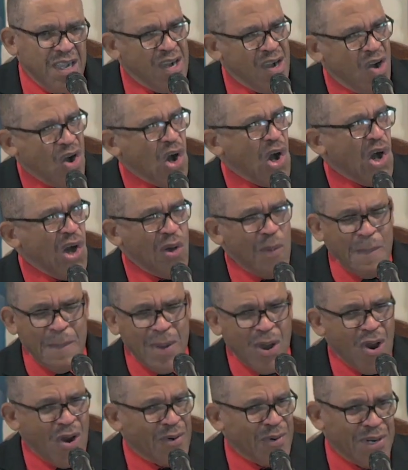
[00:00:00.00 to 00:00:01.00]
All
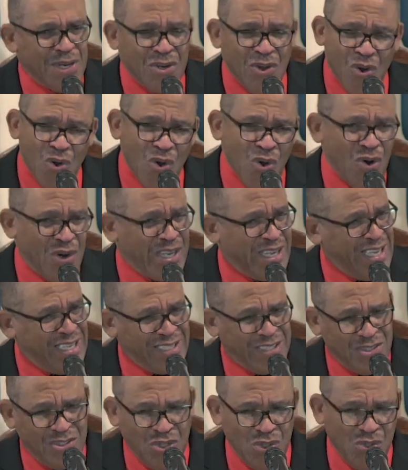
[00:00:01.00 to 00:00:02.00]
Margaret Orr
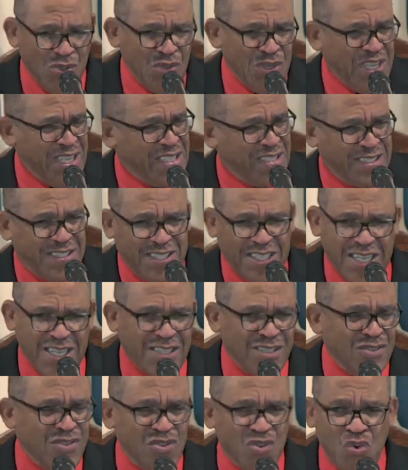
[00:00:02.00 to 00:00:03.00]
can do is
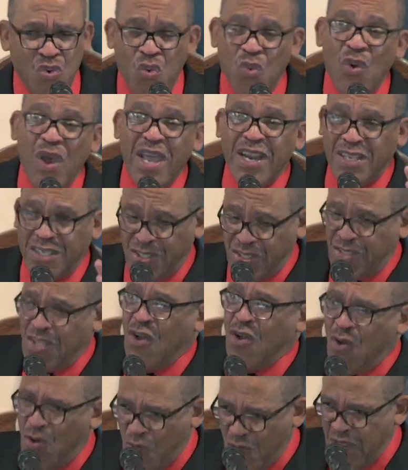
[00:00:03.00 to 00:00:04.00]
tell you where the
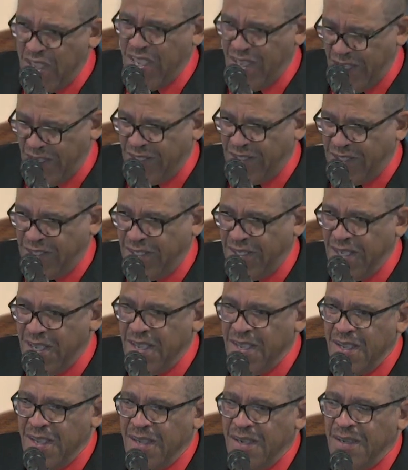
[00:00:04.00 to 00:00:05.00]
storm is.
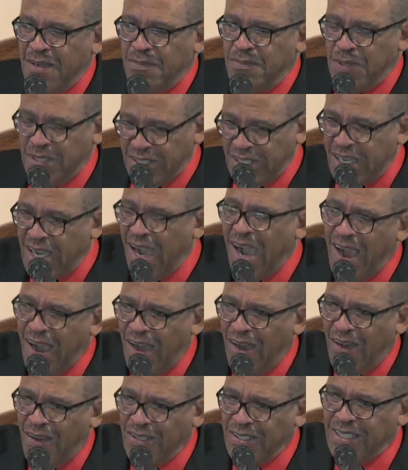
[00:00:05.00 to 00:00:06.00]
But
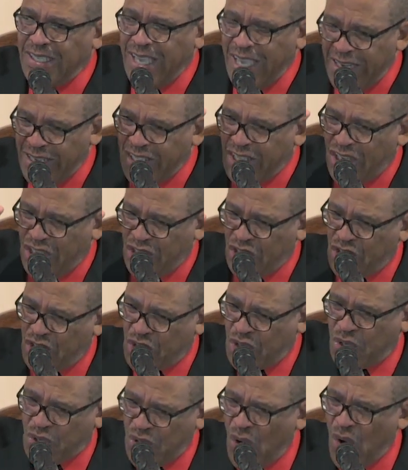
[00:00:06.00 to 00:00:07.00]
God can
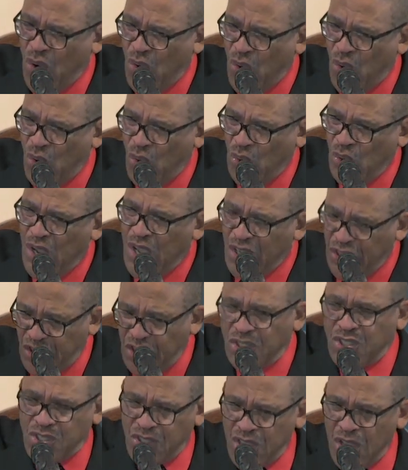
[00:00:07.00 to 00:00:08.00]
control
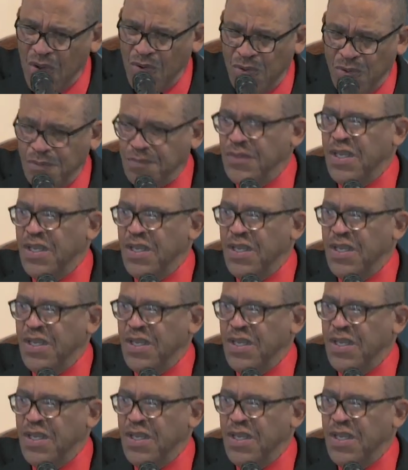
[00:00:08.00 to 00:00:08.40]
the storm.